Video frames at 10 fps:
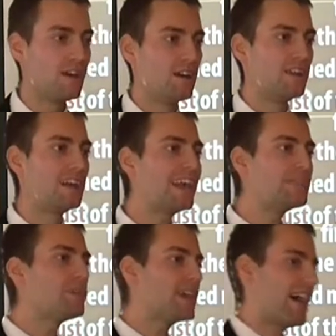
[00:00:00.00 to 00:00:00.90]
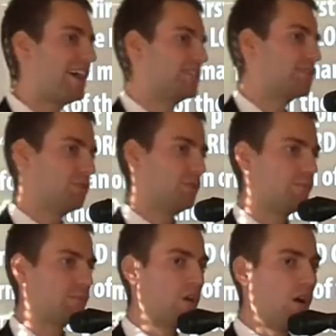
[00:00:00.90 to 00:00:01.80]
Now let me ask you,
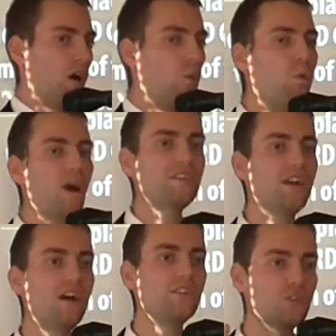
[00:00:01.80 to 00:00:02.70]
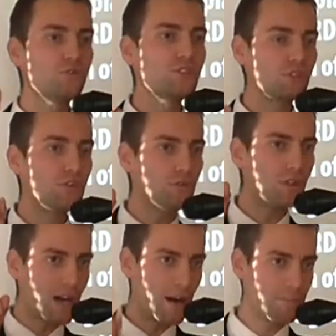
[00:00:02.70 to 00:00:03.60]
what are those two
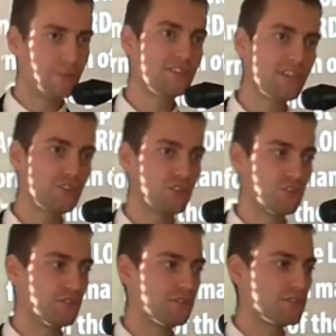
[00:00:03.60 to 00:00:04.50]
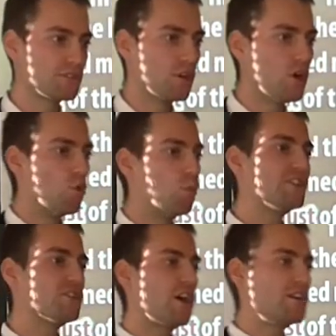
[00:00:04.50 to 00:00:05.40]
compositions
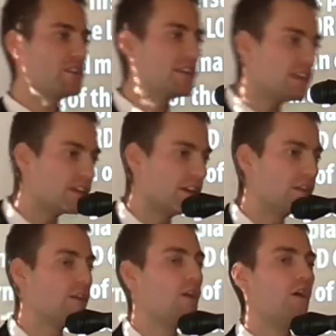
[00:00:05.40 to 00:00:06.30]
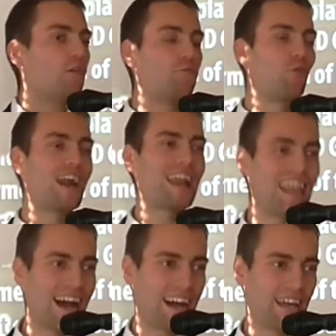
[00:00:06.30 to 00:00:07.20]
which are needed for a
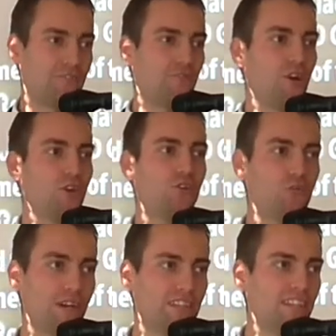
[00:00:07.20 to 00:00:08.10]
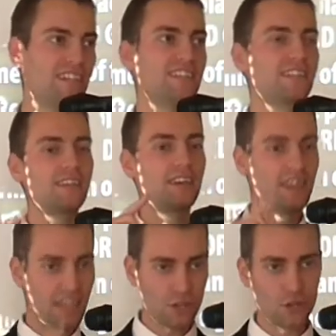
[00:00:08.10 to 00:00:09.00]
life to exist
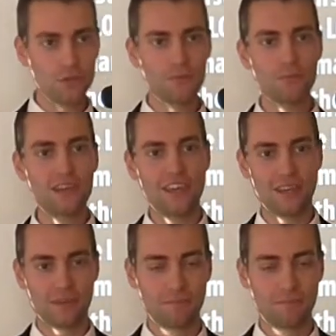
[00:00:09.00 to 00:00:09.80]
in a human being?